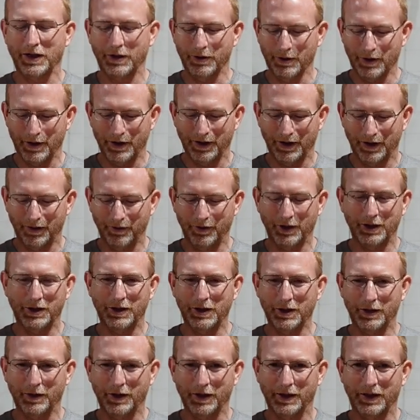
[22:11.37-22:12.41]
later on in the
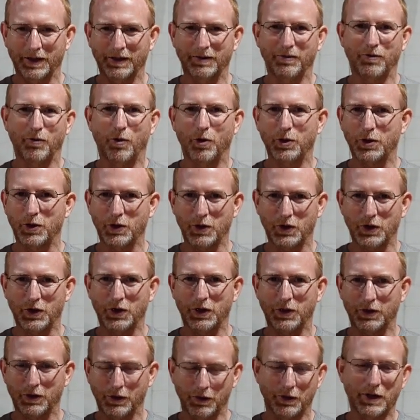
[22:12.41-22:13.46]
video. And, and once you see it,